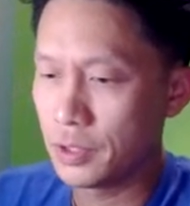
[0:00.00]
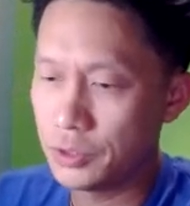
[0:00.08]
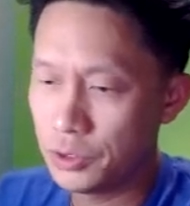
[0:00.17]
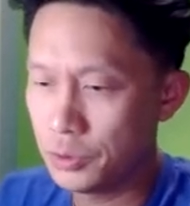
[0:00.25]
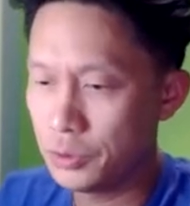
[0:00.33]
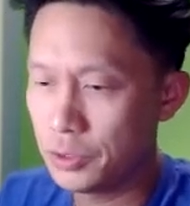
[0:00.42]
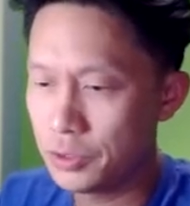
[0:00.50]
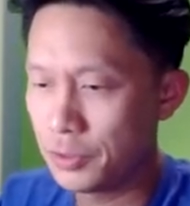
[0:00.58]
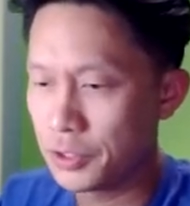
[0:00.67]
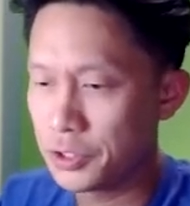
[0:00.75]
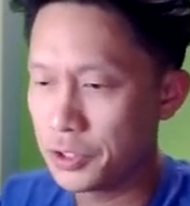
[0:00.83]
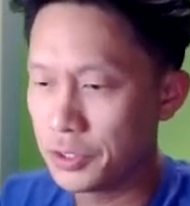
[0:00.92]
to this
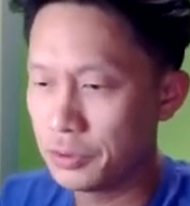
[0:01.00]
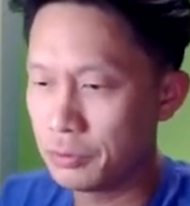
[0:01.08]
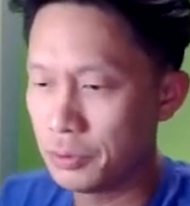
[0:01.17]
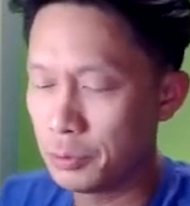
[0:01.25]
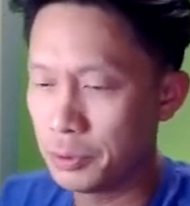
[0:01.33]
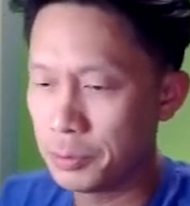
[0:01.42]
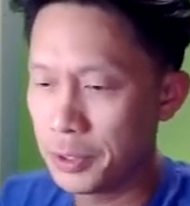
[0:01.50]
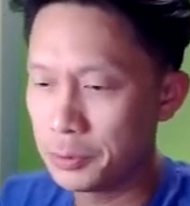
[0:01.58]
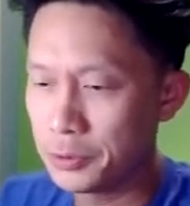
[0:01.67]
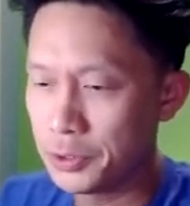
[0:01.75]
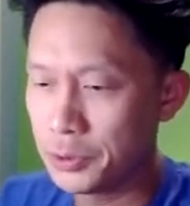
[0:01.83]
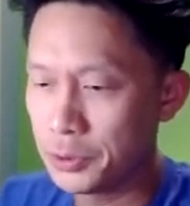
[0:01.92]
function, we want to be able
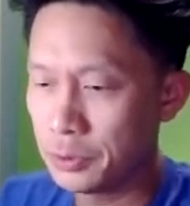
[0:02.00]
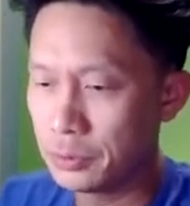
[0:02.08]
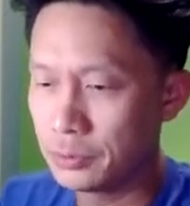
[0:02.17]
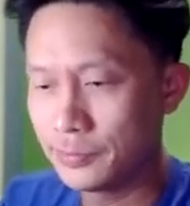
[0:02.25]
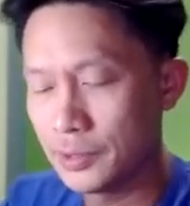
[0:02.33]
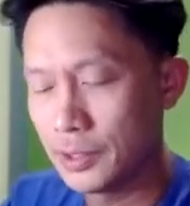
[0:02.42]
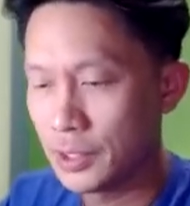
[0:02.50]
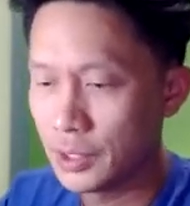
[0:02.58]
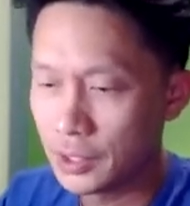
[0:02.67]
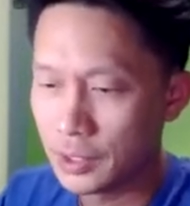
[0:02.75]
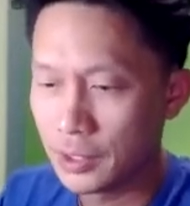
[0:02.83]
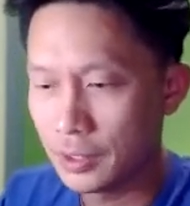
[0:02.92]
to,
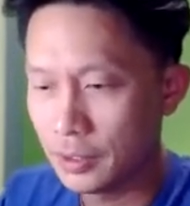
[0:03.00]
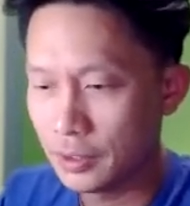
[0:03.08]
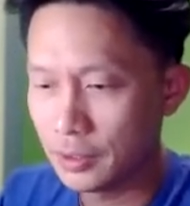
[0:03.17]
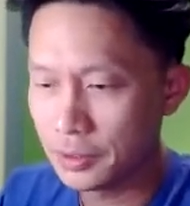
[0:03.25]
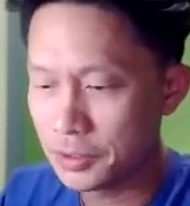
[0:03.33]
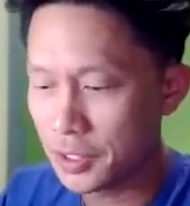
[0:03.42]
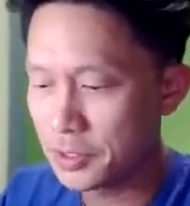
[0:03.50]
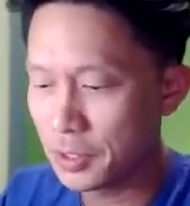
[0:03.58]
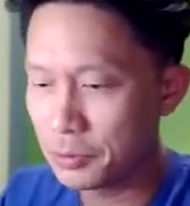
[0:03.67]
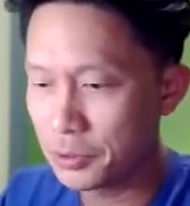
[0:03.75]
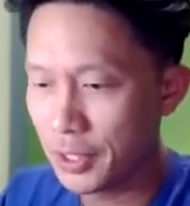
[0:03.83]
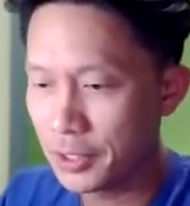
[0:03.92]
in this case, not
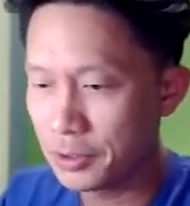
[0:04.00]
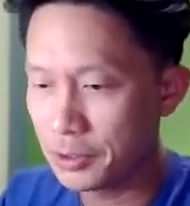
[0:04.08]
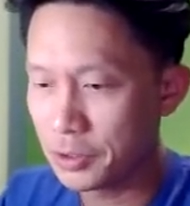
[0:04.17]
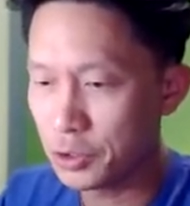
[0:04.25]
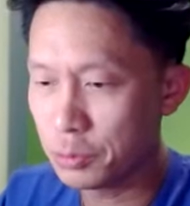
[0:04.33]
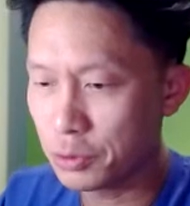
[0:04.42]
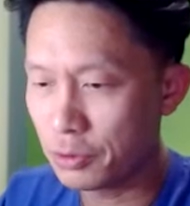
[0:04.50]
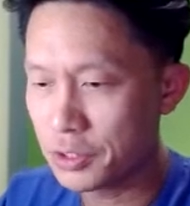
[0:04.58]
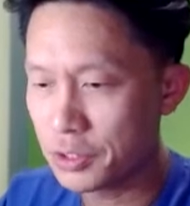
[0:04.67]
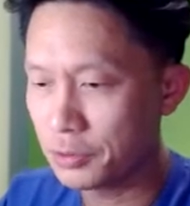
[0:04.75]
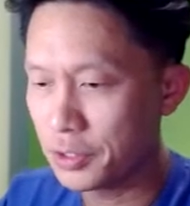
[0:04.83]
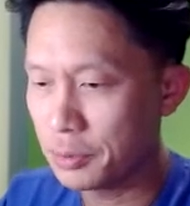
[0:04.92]
really handle it super
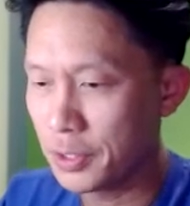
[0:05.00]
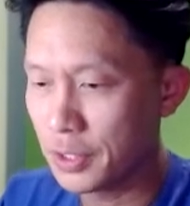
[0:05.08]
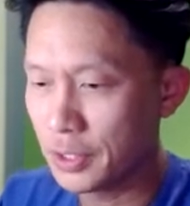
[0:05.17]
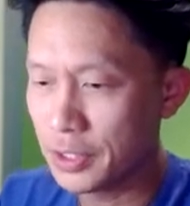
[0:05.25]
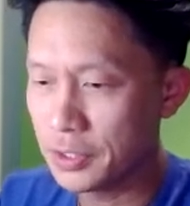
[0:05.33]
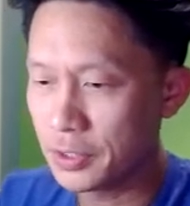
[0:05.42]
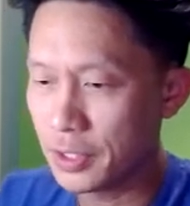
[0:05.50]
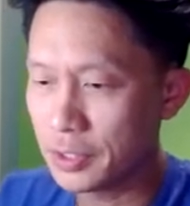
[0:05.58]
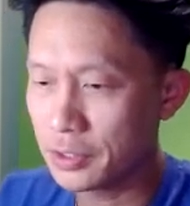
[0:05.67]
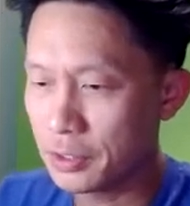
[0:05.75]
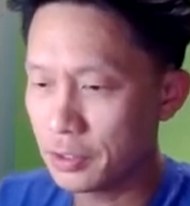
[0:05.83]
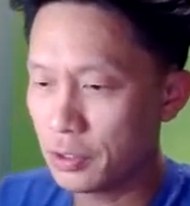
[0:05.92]
gracefully, but at least not
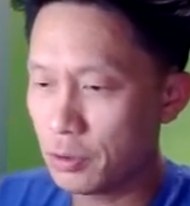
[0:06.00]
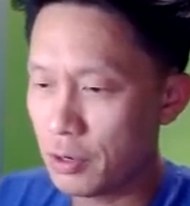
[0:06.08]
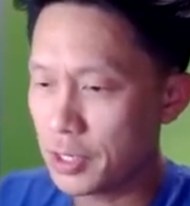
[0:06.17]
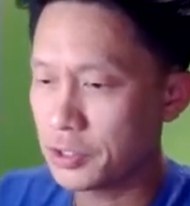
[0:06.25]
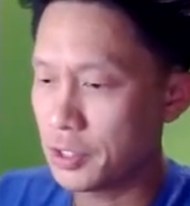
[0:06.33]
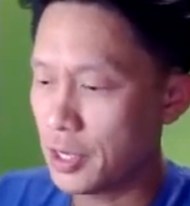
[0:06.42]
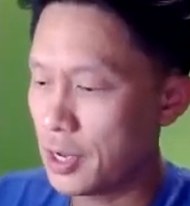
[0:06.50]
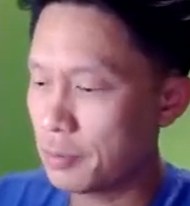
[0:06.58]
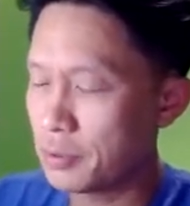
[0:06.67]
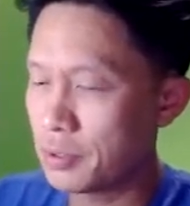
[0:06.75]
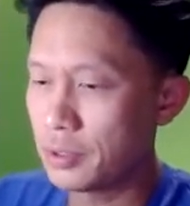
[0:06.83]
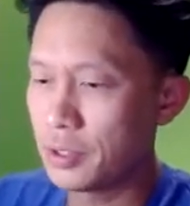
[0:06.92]
crash the app.
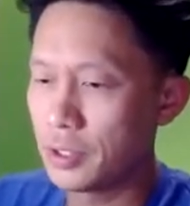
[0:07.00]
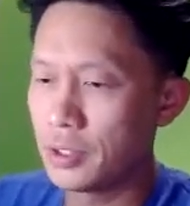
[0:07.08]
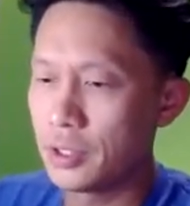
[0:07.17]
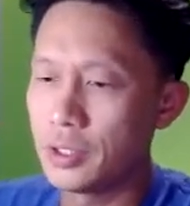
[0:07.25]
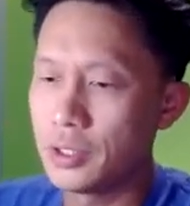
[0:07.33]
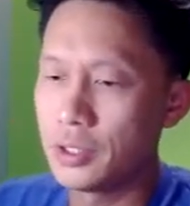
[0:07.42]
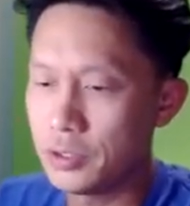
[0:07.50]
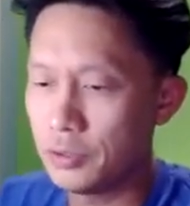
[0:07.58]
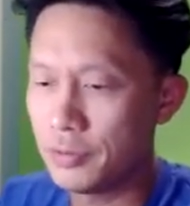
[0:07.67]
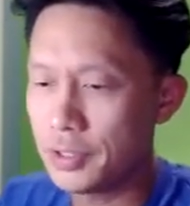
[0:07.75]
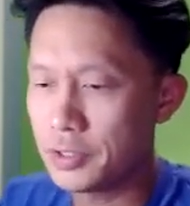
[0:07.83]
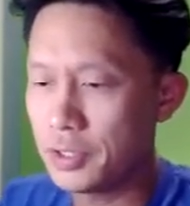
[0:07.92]
So if
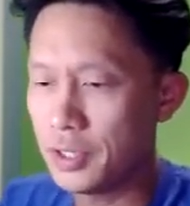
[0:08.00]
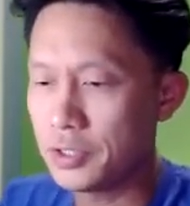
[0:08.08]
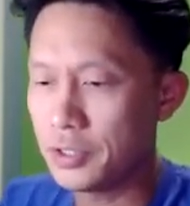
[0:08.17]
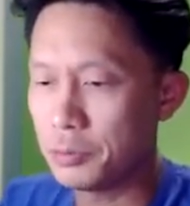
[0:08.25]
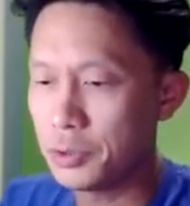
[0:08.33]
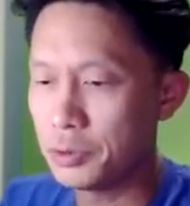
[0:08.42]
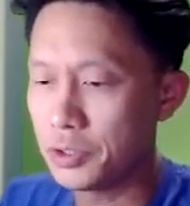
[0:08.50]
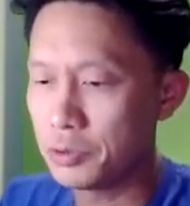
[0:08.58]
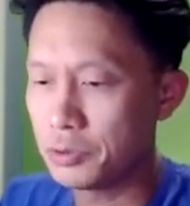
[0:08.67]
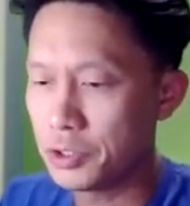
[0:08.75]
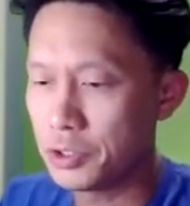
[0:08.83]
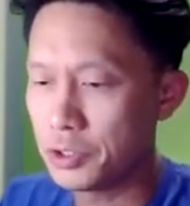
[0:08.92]
that's the case, then we will just
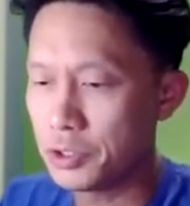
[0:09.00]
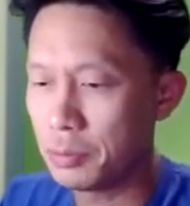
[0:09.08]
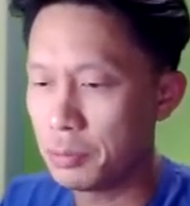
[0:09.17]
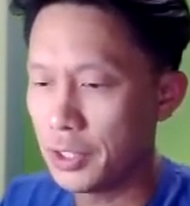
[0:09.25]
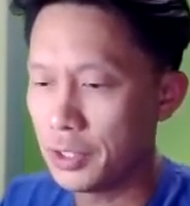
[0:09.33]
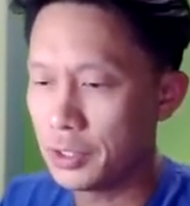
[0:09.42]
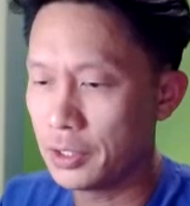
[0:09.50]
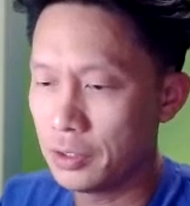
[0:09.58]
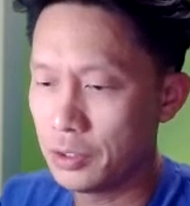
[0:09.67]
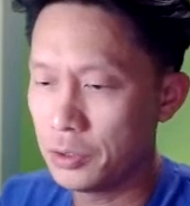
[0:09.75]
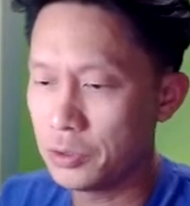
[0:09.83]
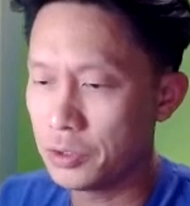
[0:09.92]
return a blank
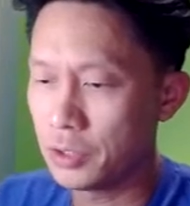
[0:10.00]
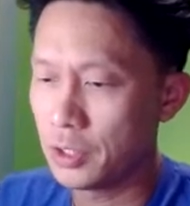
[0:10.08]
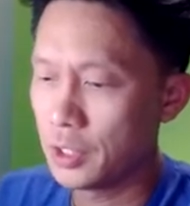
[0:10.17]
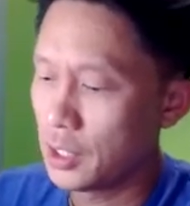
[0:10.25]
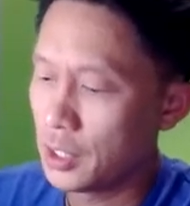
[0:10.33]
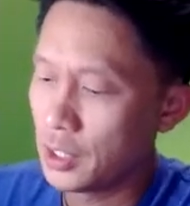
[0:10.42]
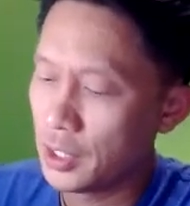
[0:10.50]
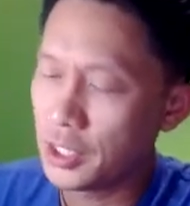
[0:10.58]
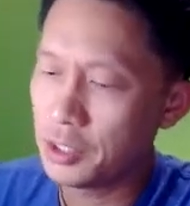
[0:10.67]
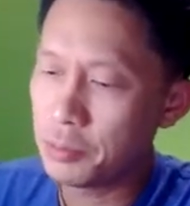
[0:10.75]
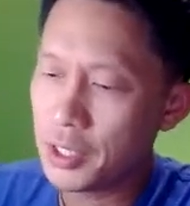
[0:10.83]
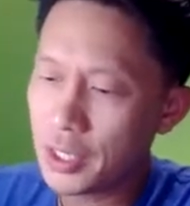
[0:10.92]
user. And
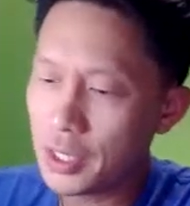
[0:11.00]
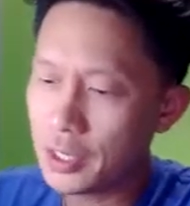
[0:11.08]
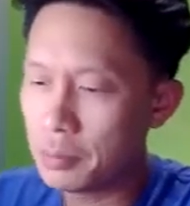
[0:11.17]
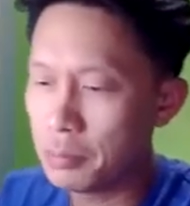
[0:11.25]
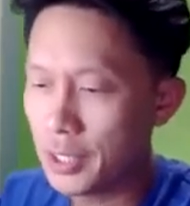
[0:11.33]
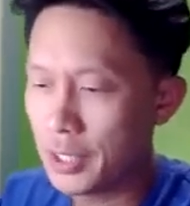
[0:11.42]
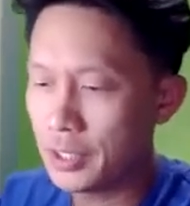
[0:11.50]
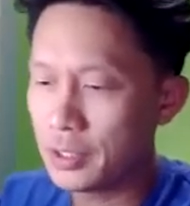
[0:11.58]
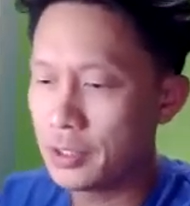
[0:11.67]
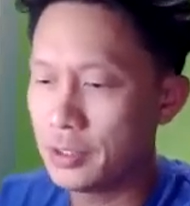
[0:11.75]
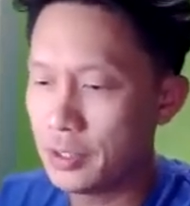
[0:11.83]
you may get a blank